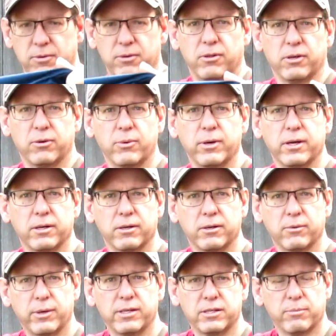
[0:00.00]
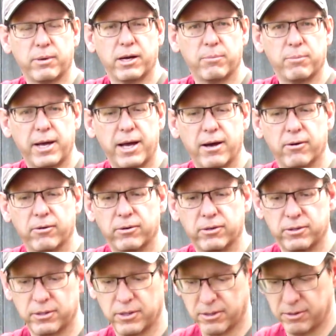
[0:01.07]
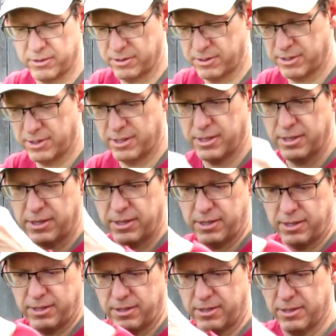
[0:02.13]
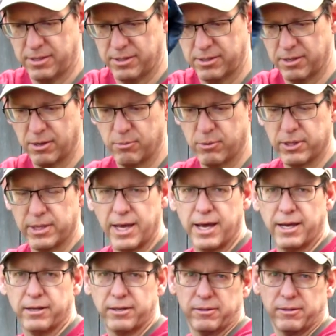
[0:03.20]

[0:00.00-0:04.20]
one only weighs about a pound. So I put that